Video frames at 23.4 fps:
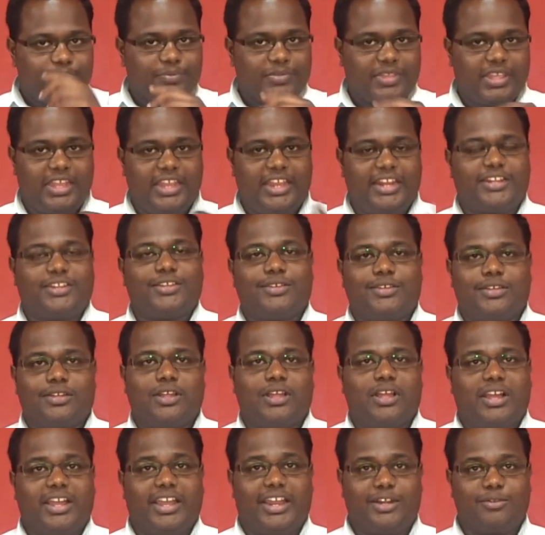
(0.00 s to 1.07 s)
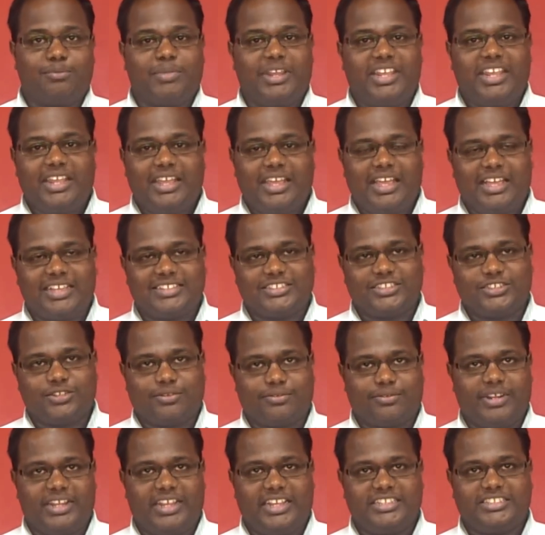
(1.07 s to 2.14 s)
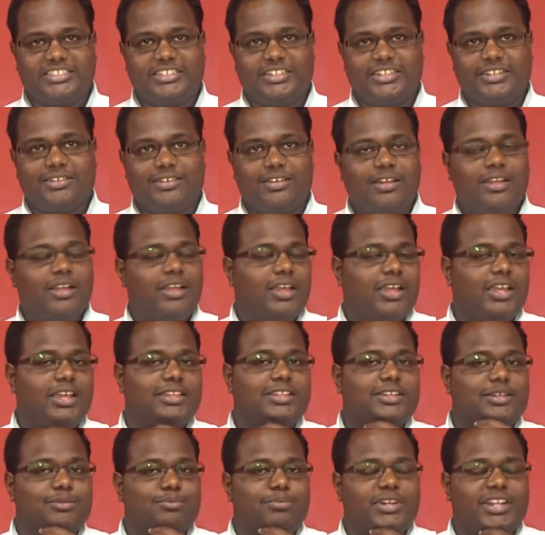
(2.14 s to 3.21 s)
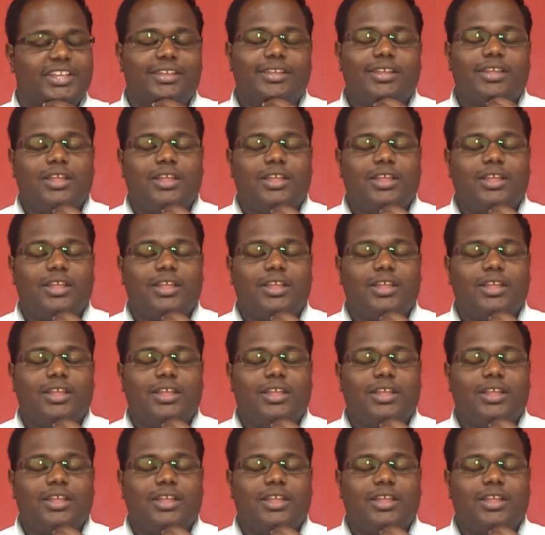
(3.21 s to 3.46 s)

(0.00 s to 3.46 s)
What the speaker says: it hired me as a software engineer in the company.